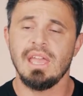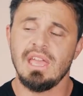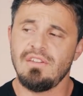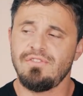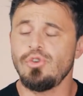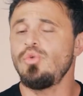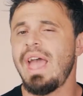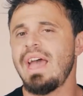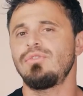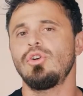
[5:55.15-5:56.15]
If you
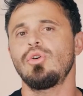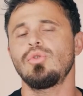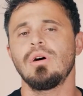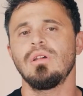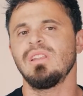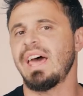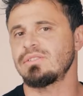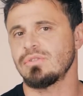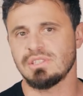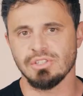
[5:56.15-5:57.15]
have no
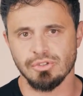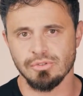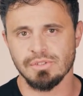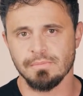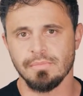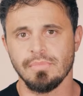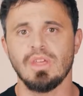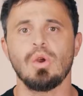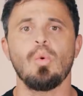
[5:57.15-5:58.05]
lactose issues, then a